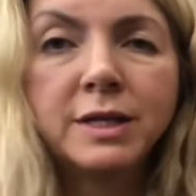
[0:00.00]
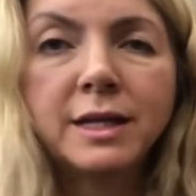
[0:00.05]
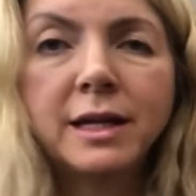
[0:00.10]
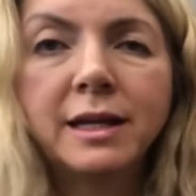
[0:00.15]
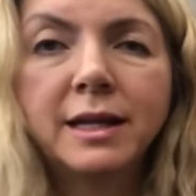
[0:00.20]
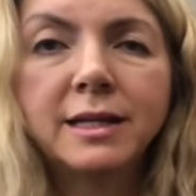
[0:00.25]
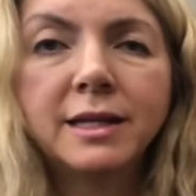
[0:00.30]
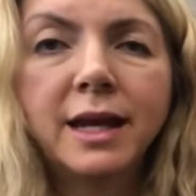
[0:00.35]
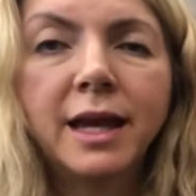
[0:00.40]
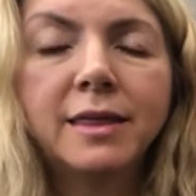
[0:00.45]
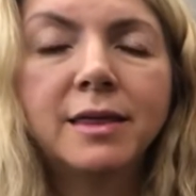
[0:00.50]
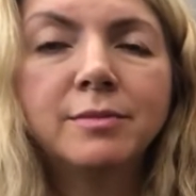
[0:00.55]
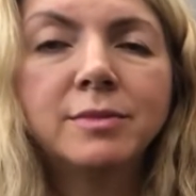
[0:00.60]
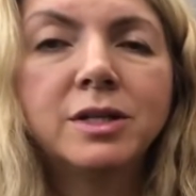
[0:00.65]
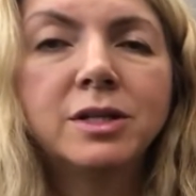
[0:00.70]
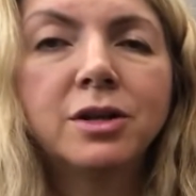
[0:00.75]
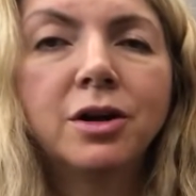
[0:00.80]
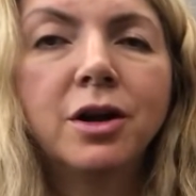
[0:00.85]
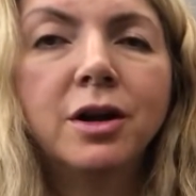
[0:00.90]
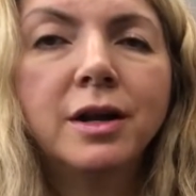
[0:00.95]
I like to get them
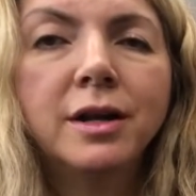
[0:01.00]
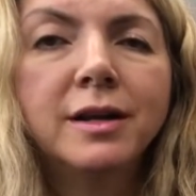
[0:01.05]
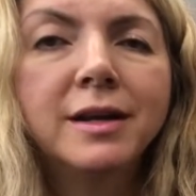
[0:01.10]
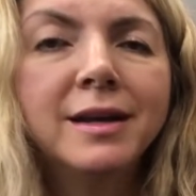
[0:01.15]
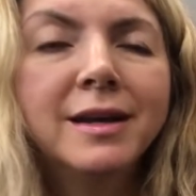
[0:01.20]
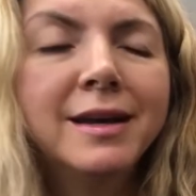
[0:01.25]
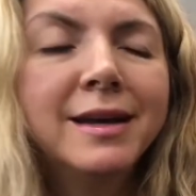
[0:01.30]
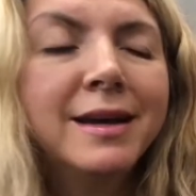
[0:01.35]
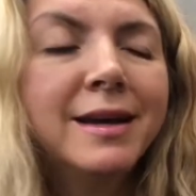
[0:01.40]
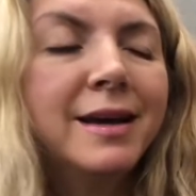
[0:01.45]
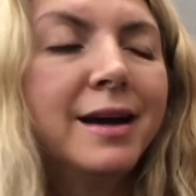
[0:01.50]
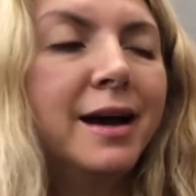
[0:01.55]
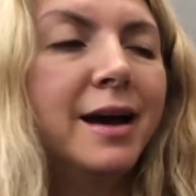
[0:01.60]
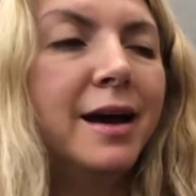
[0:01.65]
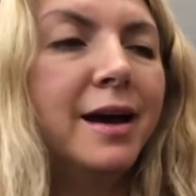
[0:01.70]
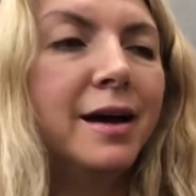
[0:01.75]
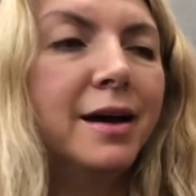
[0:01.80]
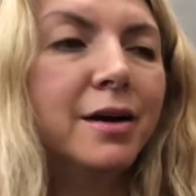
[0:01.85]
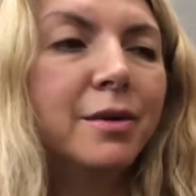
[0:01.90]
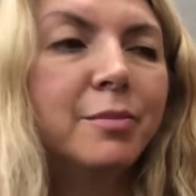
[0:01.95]
started
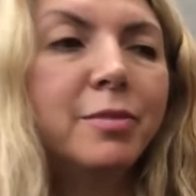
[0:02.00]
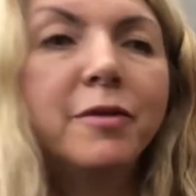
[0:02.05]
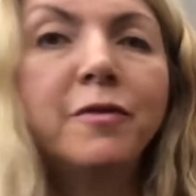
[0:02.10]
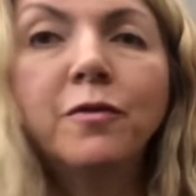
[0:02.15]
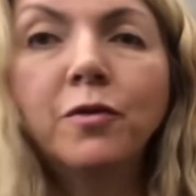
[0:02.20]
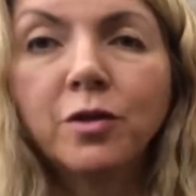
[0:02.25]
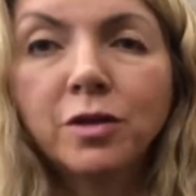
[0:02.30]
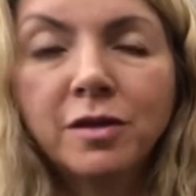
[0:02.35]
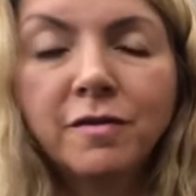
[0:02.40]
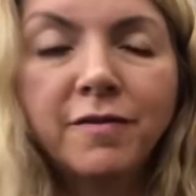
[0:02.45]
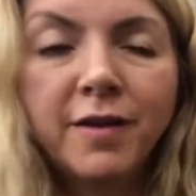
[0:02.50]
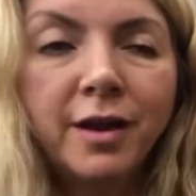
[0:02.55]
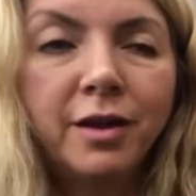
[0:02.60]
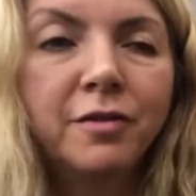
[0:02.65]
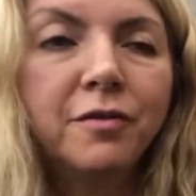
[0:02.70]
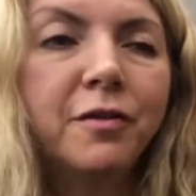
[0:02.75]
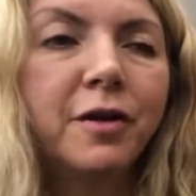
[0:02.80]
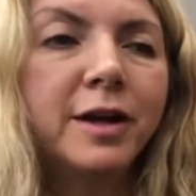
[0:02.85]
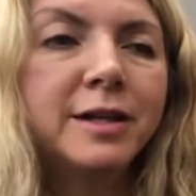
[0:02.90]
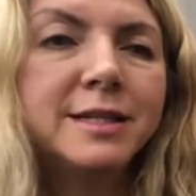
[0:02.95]
before the final
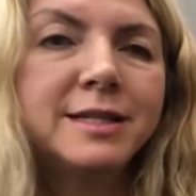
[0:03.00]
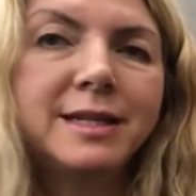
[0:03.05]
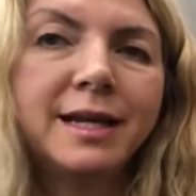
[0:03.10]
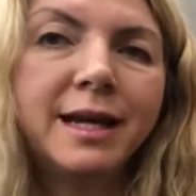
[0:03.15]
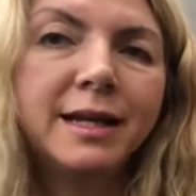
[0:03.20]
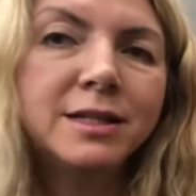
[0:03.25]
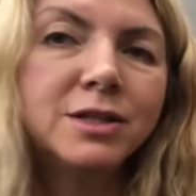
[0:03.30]
frost date.